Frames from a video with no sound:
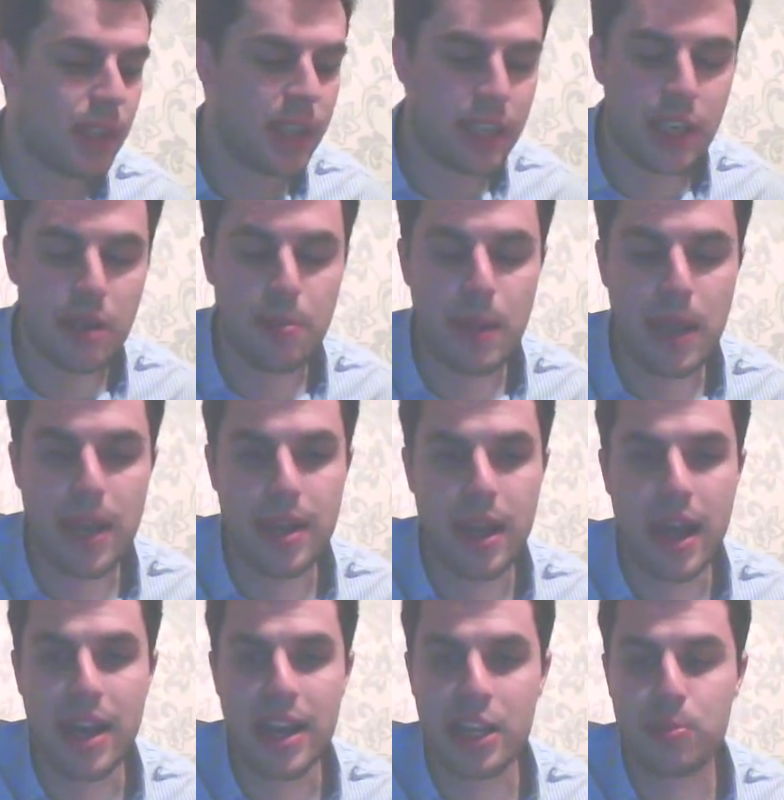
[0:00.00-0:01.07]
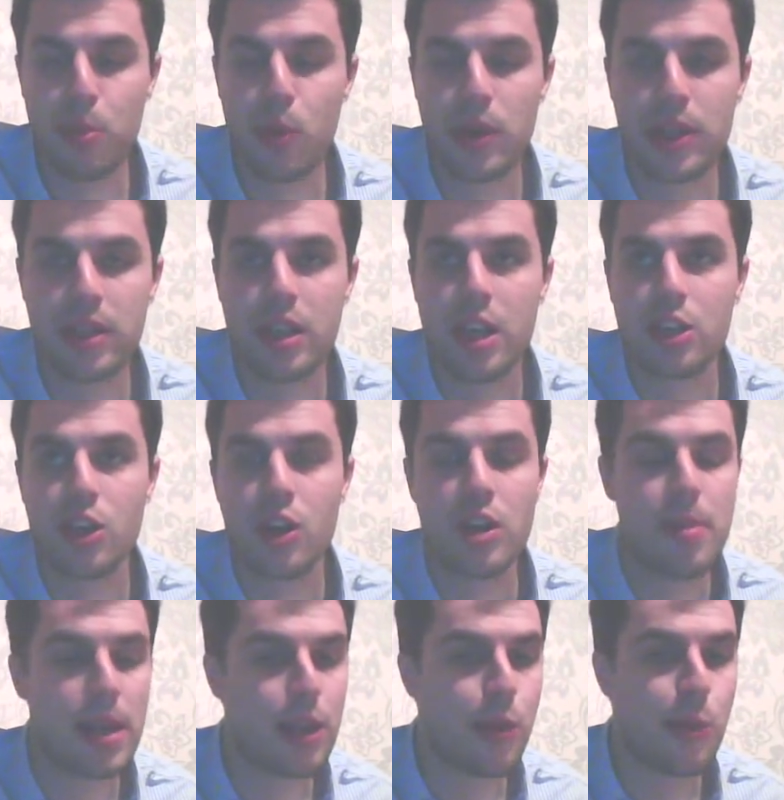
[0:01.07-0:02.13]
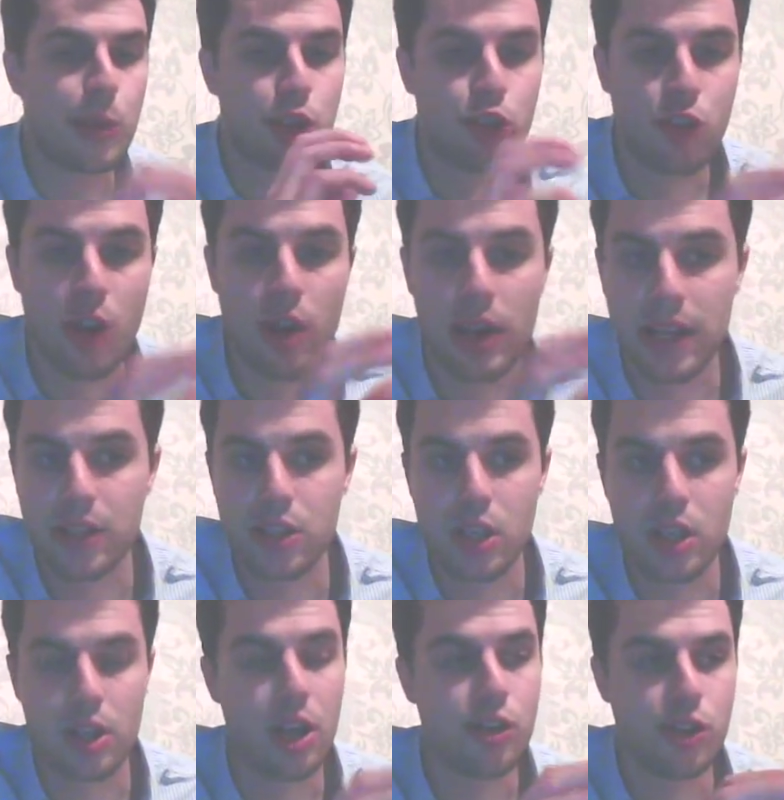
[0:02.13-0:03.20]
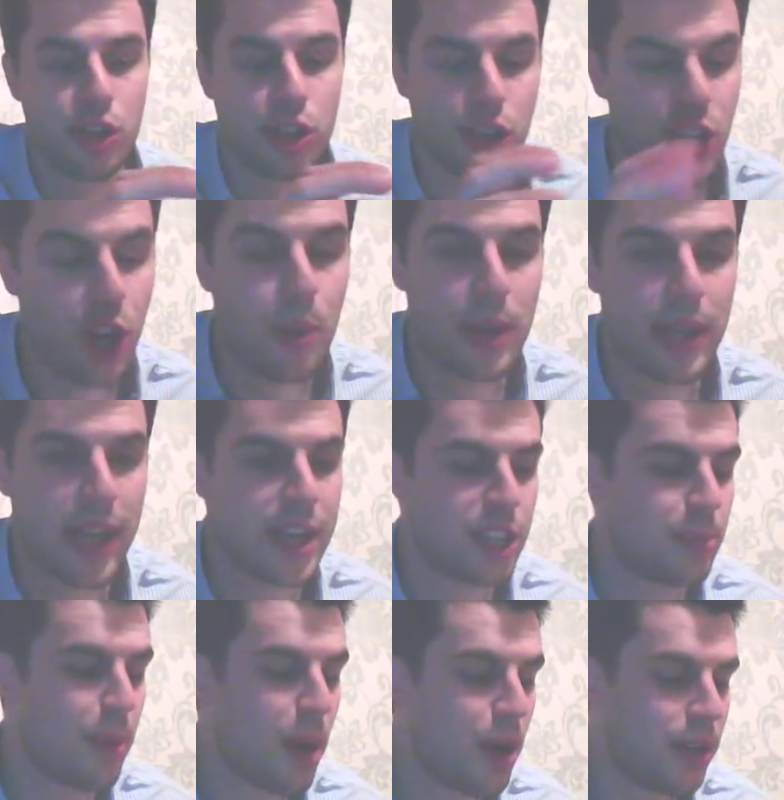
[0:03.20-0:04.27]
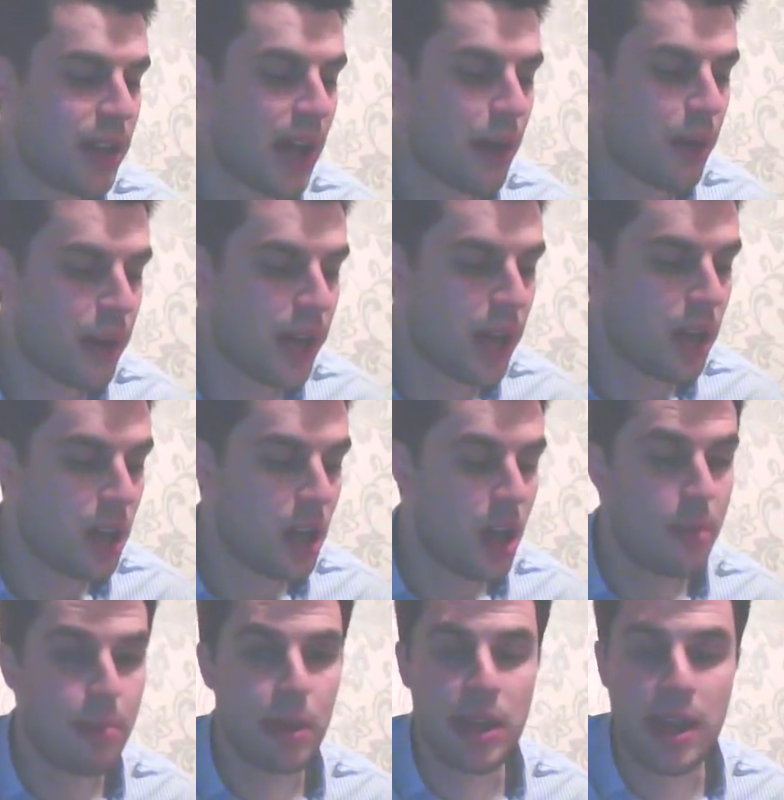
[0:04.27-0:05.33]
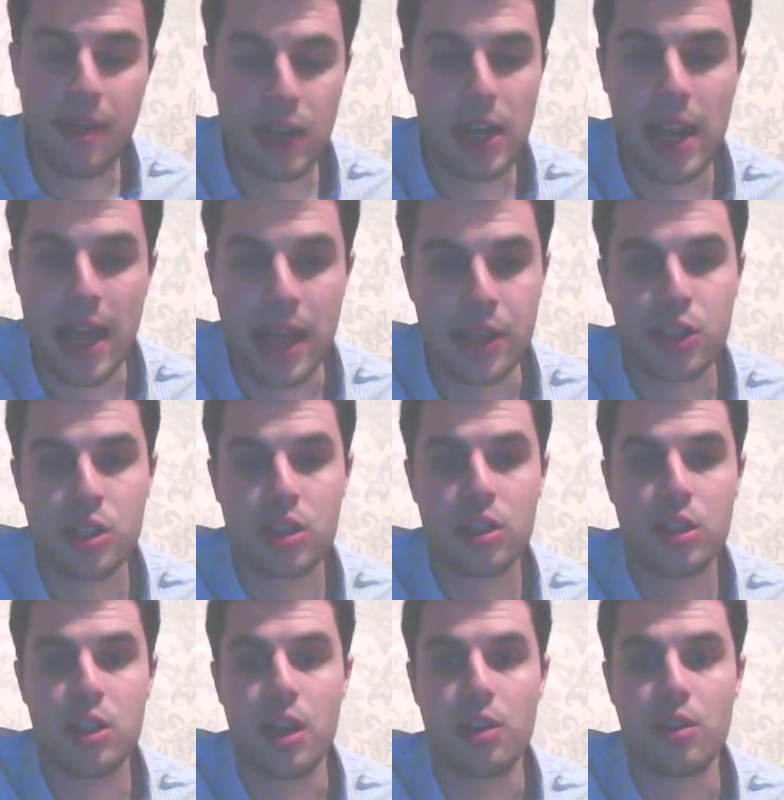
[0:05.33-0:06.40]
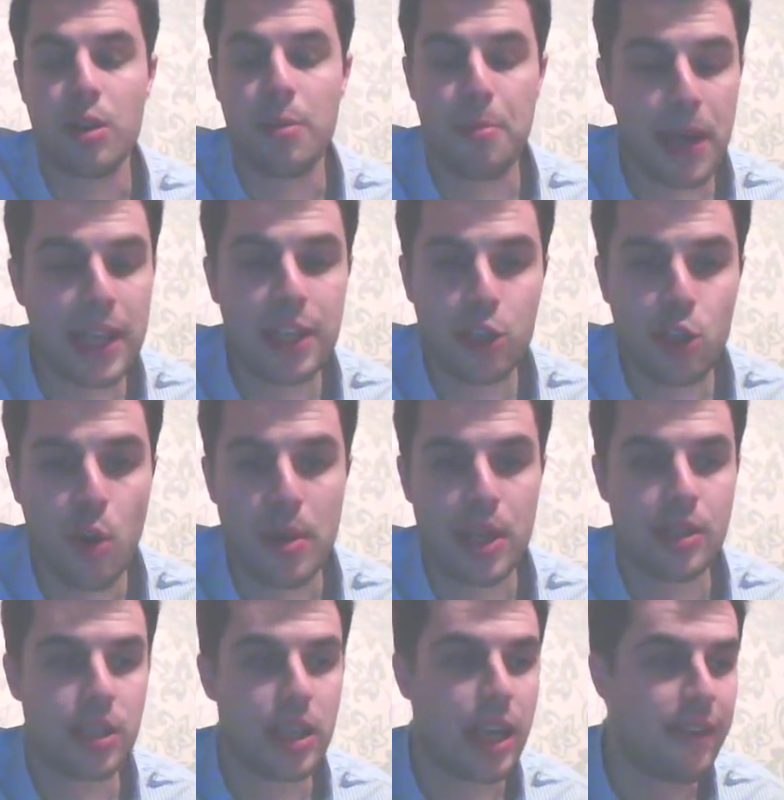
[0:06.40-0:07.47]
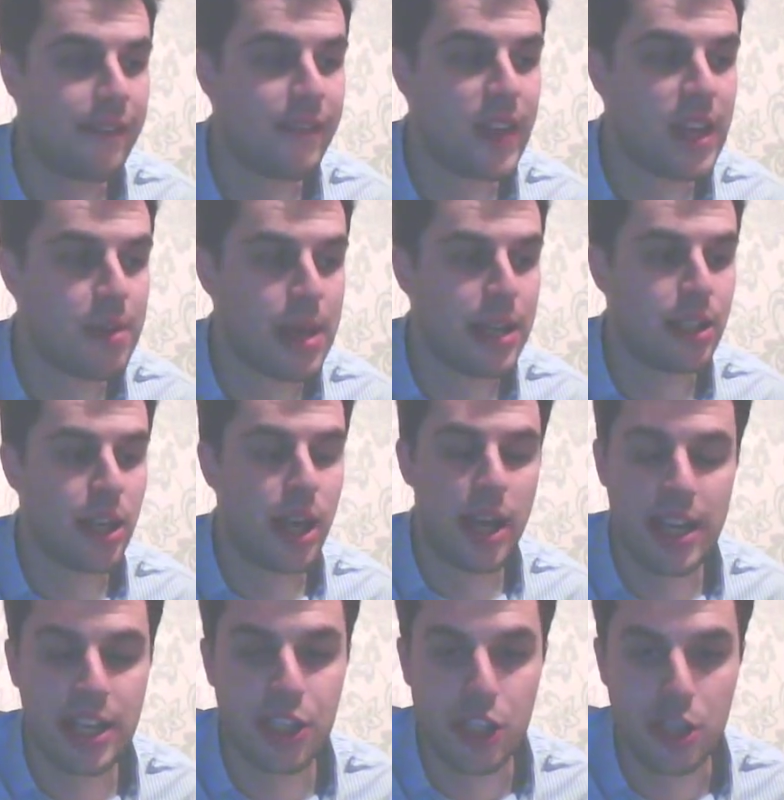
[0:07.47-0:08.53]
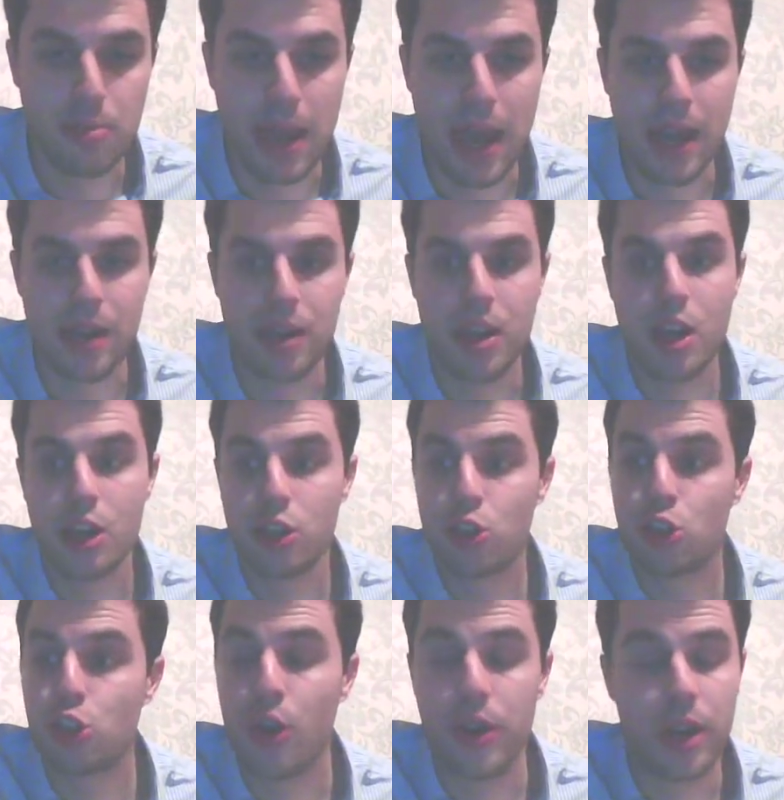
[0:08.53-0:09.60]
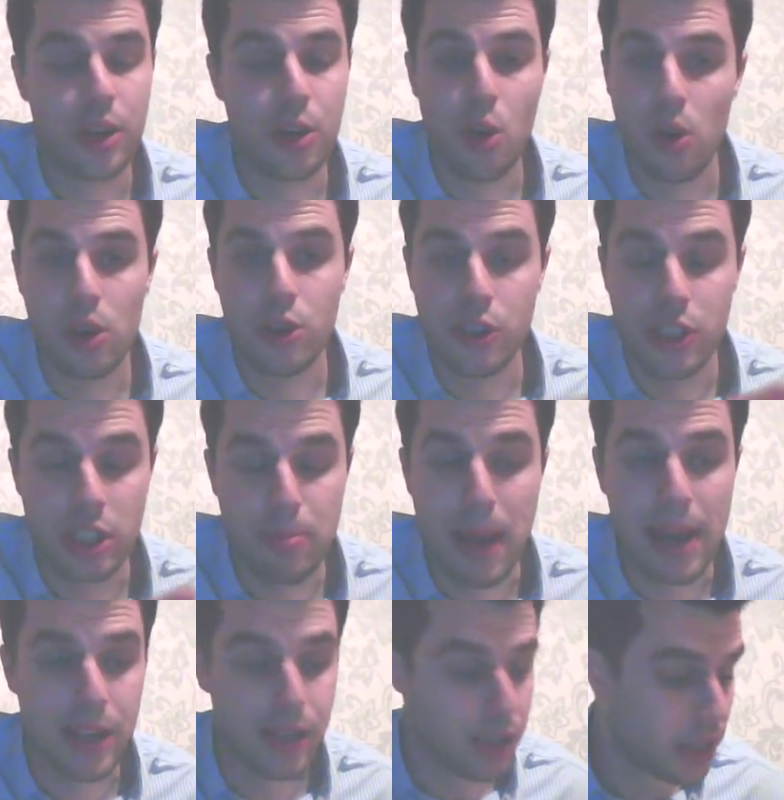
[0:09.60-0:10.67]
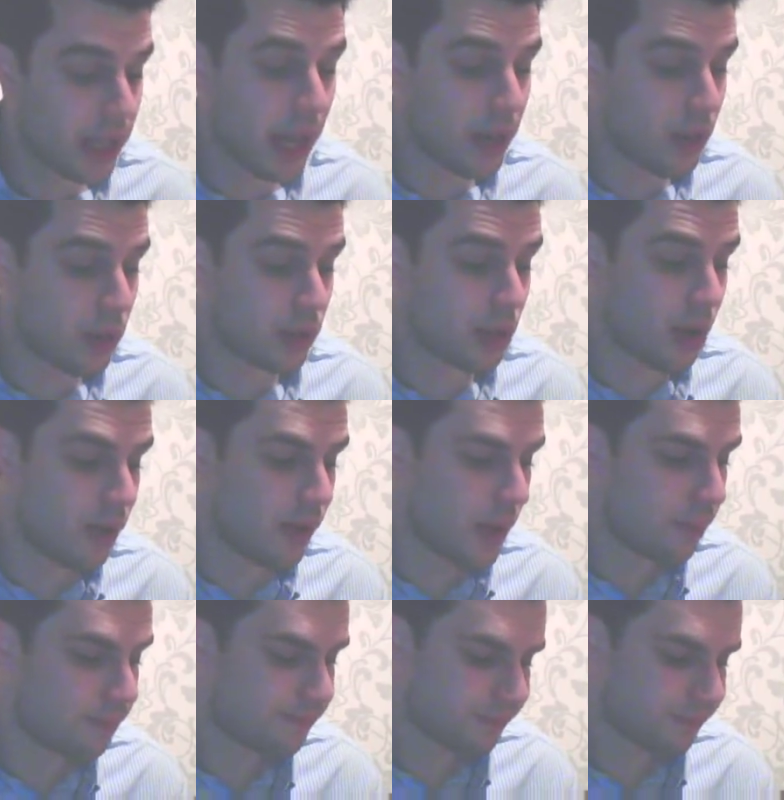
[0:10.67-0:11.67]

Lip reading: It did appear that at this point, Tony Bellew was struggling to close the show and get his opponent out of there. But nevertheless, you know, complete dominance, and the theme is an injured man trying to not lose his balance and get knocked over.